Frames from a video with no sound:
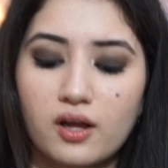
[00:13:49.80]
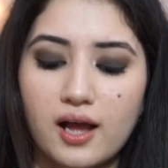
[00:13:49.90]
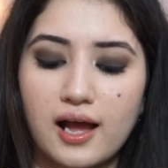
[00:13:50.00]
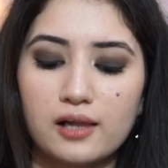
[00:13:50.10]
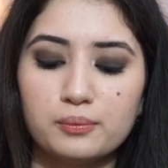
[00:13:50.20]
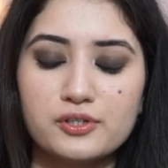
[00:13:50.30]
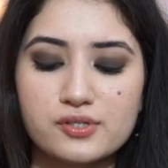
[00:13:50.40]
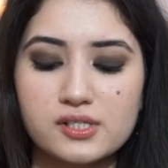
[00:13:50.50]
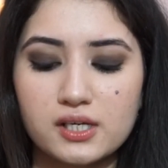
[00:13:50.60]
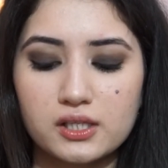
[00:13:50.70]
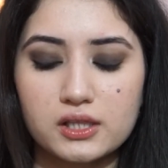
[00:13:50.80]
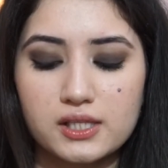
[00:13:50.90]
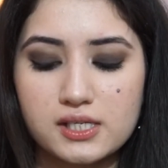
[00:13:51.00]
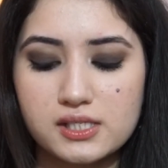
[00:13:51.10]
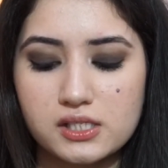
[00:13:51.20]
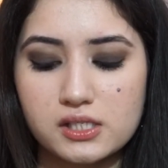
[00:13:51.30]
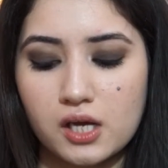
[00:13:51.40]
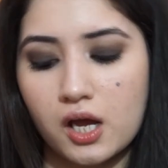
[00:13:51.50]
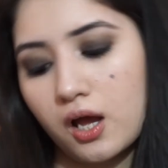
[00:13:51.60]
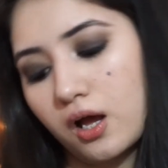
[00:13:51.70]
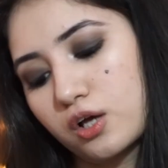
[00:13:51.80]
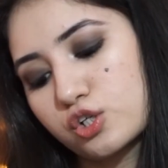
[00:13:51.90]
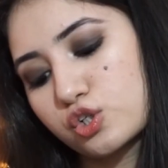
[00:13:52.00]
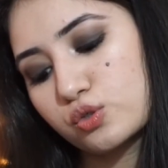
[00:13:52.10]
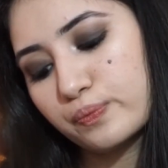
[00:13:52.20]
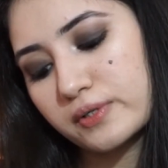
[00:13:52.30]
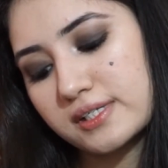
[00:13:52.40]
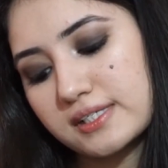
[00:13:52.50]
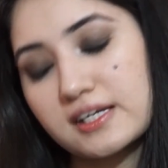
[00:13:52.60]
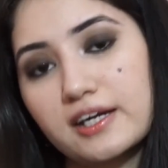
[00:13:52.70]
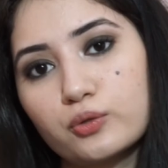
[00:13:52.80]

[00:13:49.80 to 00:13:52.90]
I'll be using this Superstay